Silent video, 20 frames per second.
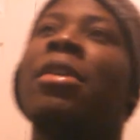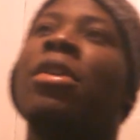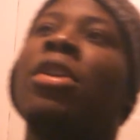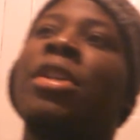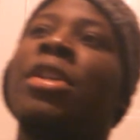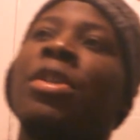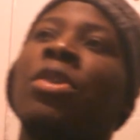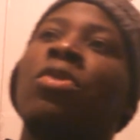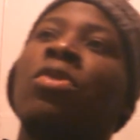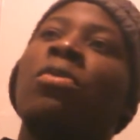
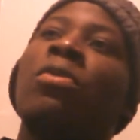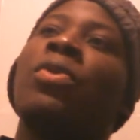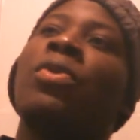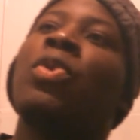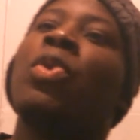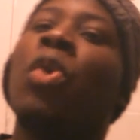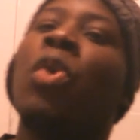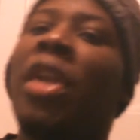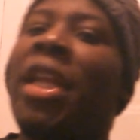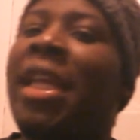Is
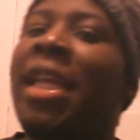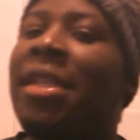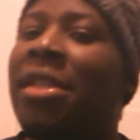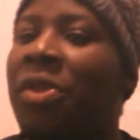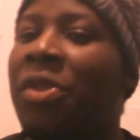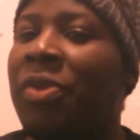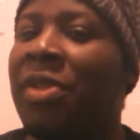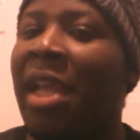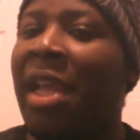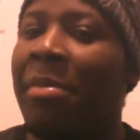Koutetsujou going to get
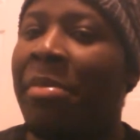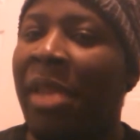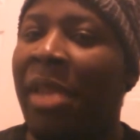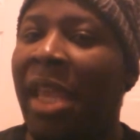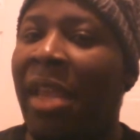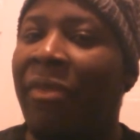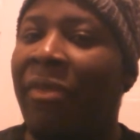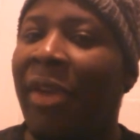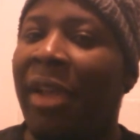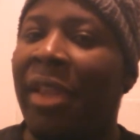to use that
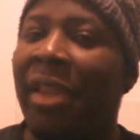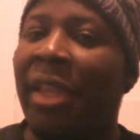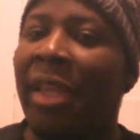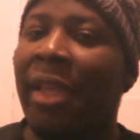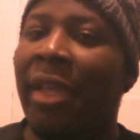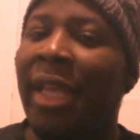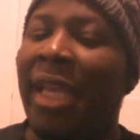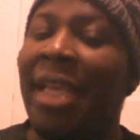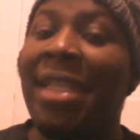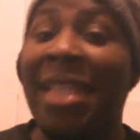blade
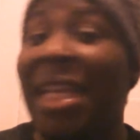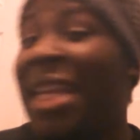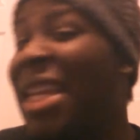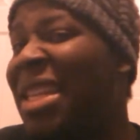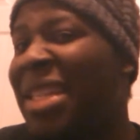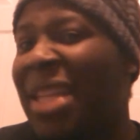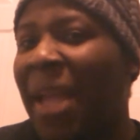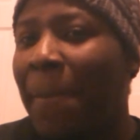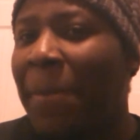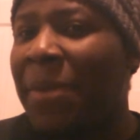finally? He's in
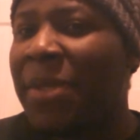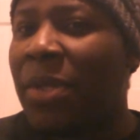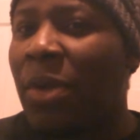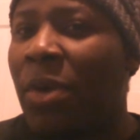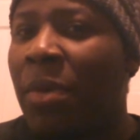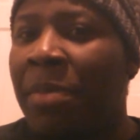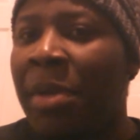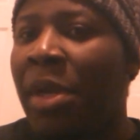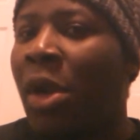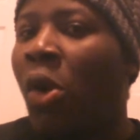this
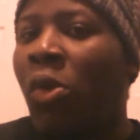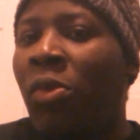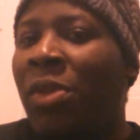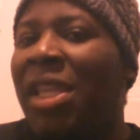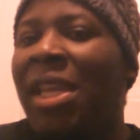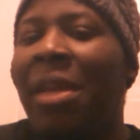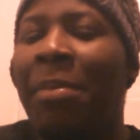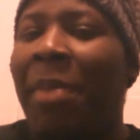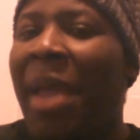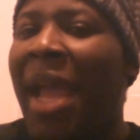episode, but
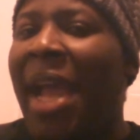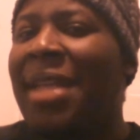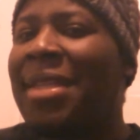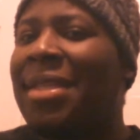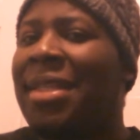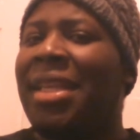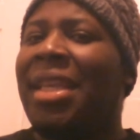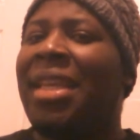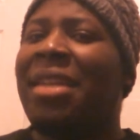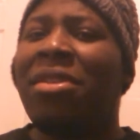only in
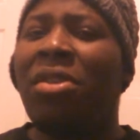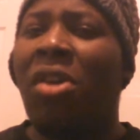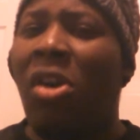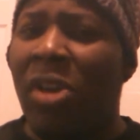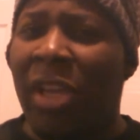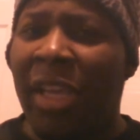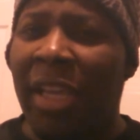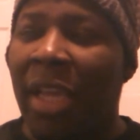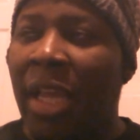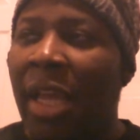passing and
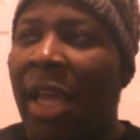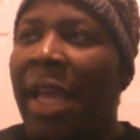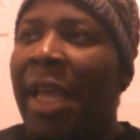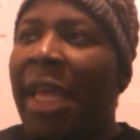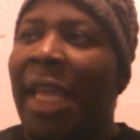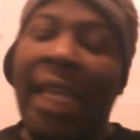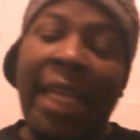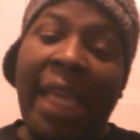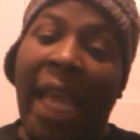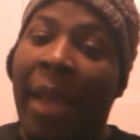talking.
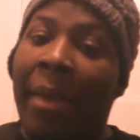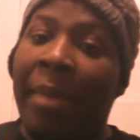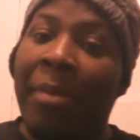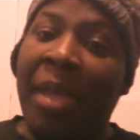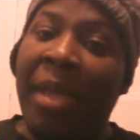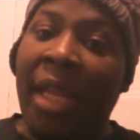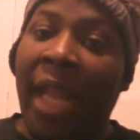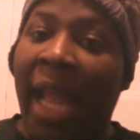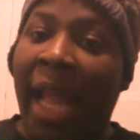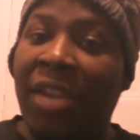He can't
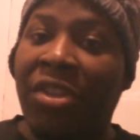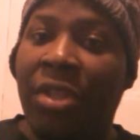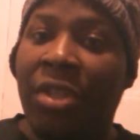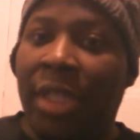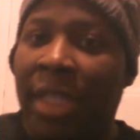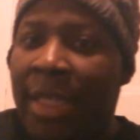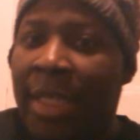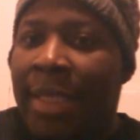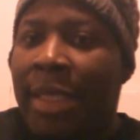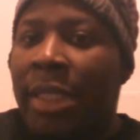be in
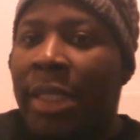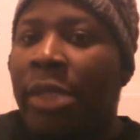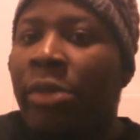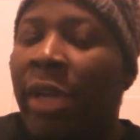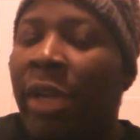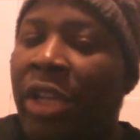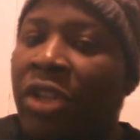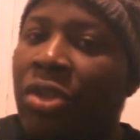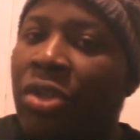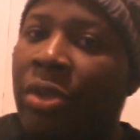action. He's
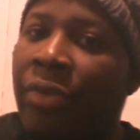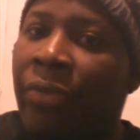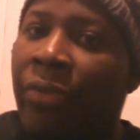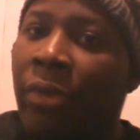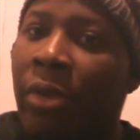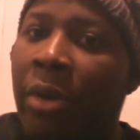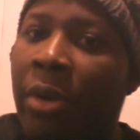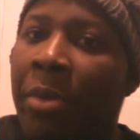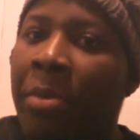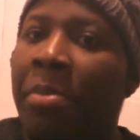still injured
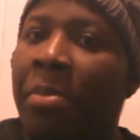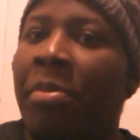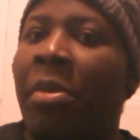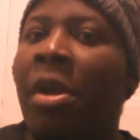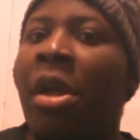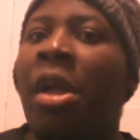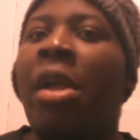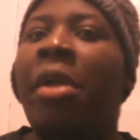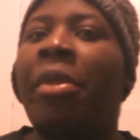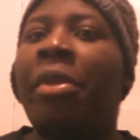from
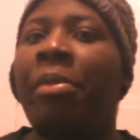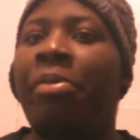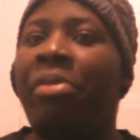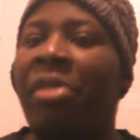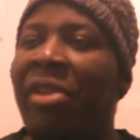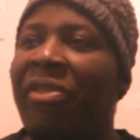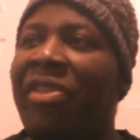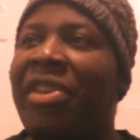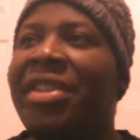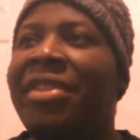the
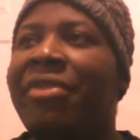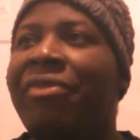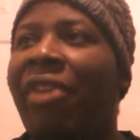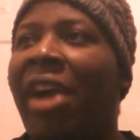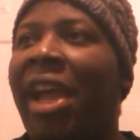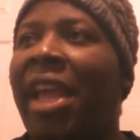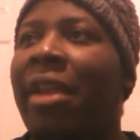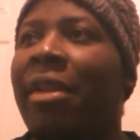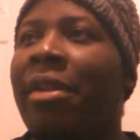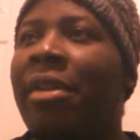previous
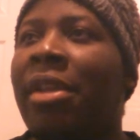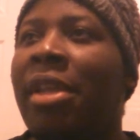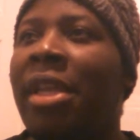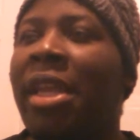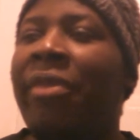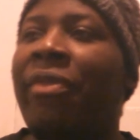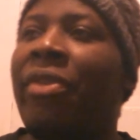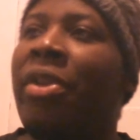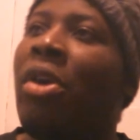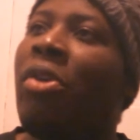fight,
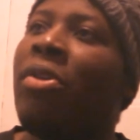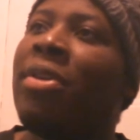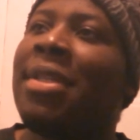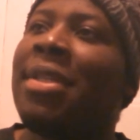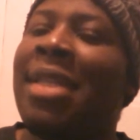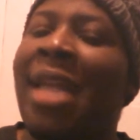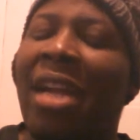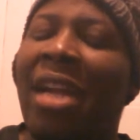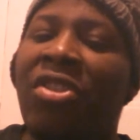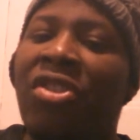even though
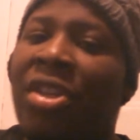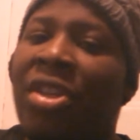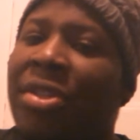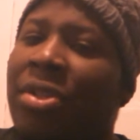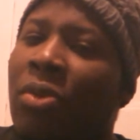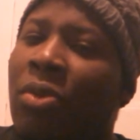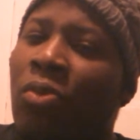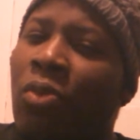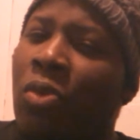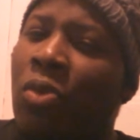it's not
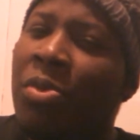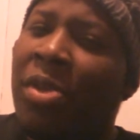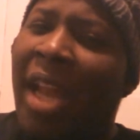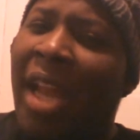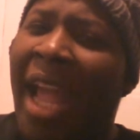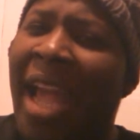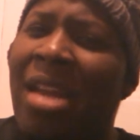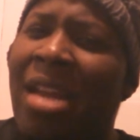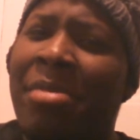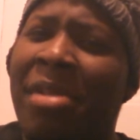just a wound to
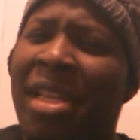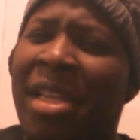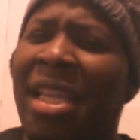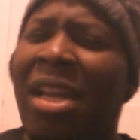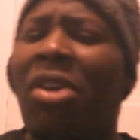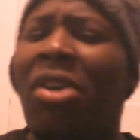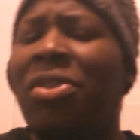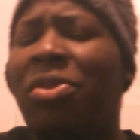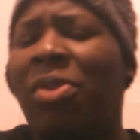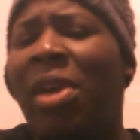the adamant.
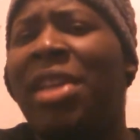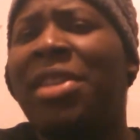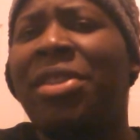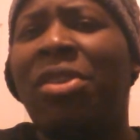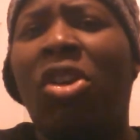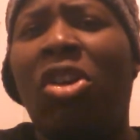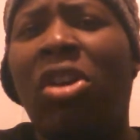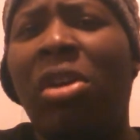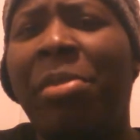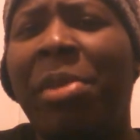He also had his
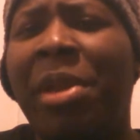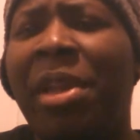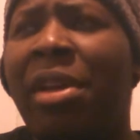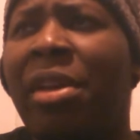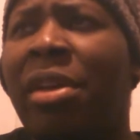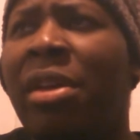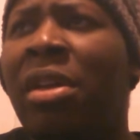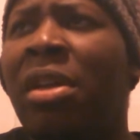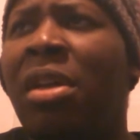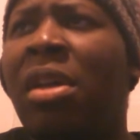arm in
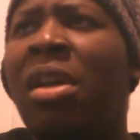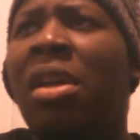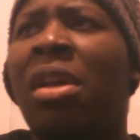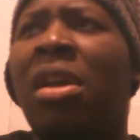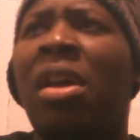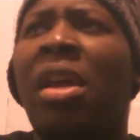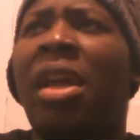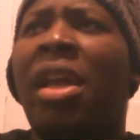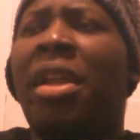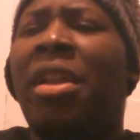
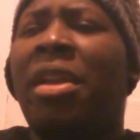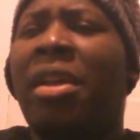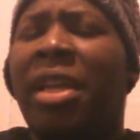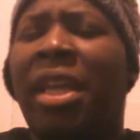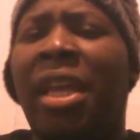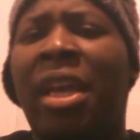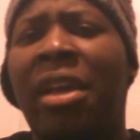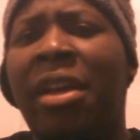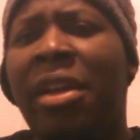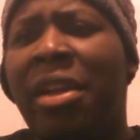
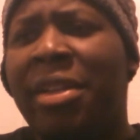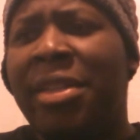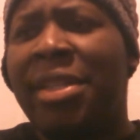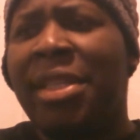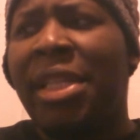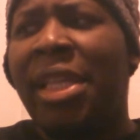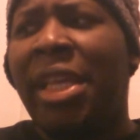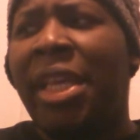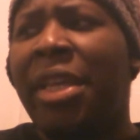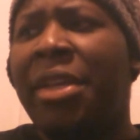a
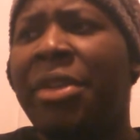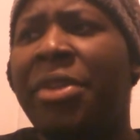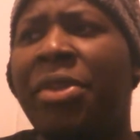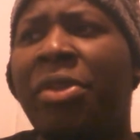sling,